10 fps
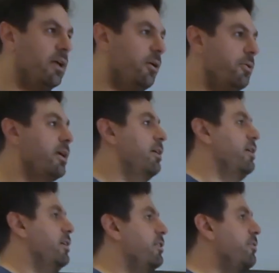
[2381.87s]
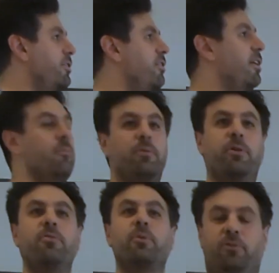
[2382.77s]
Okay, the question is like, what do
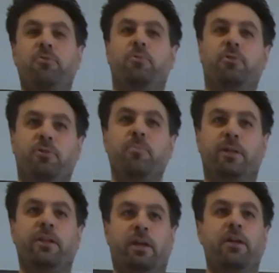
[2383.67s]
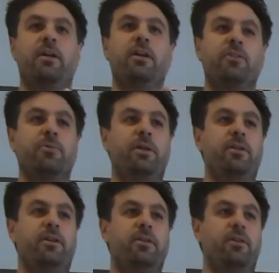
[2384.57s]
you want to do completely? Yeah. So
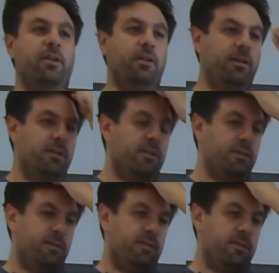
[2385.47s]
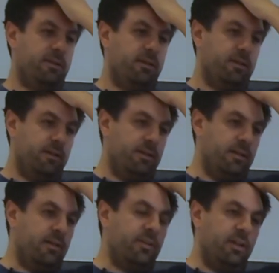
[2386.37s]
in the,
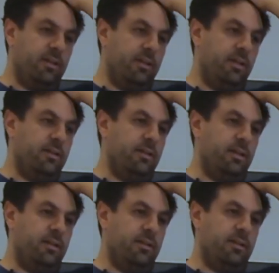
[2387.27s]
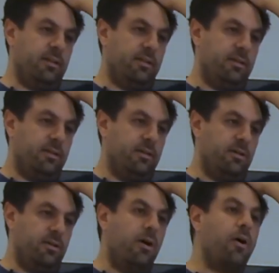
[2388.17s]
let's say in the
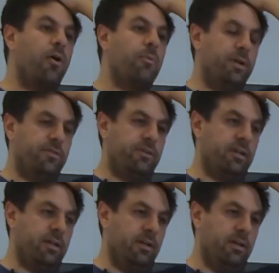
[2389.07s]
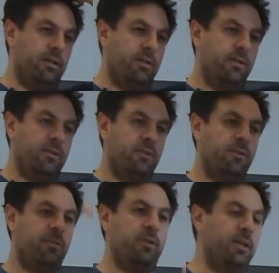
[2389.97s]
original
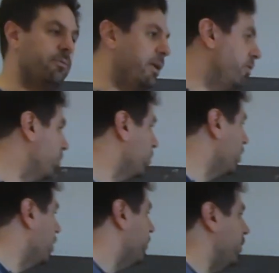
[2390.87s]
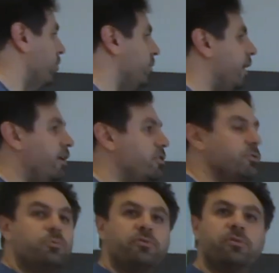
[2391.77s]
thing when you can
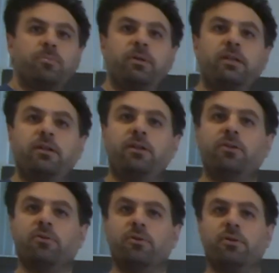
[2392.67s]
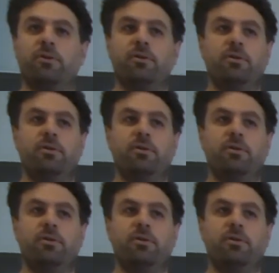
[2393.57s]
choose completely your